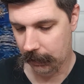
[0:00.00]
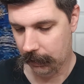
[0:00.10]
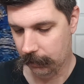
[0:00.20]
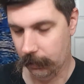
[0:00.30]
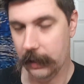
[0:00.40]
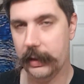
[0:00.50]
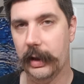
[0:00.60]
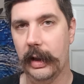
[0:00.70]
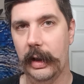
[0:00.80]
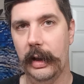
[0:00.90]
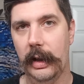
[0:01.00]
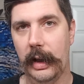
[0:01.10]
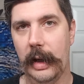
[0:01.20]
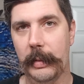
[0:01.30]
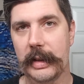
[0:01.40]
which I
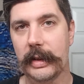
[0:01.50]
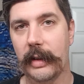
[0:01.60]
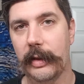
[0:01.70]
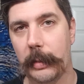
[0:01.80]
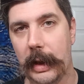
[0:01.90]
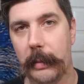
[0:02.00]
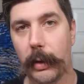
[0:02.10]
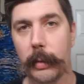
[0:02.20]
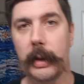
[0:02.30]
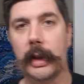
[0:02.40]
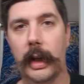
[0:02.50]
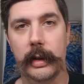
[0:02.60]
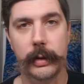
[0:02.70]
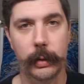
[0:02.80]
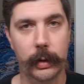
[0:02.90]
myself am a bourbon
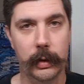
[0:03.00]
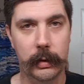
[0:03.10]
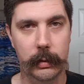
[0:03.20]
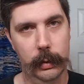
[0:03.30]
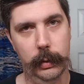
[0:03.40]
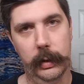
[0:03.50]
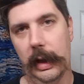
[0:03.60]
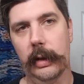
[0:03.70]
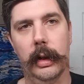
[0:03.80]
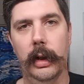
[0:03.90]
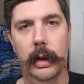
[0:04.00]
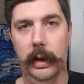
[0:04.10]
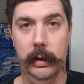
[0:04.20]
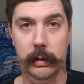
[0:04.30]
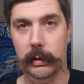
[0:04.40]
connoisseur or an alcoholic
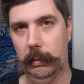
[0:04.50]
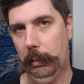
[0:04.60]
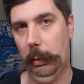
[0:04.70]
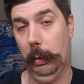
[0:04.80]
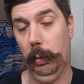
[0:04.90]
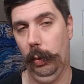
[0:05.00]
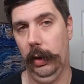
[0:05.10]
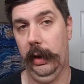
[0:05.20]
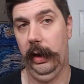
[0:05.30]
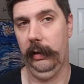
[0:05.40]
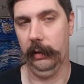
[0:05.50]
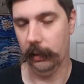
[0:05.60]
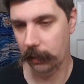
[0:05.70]
or whatever.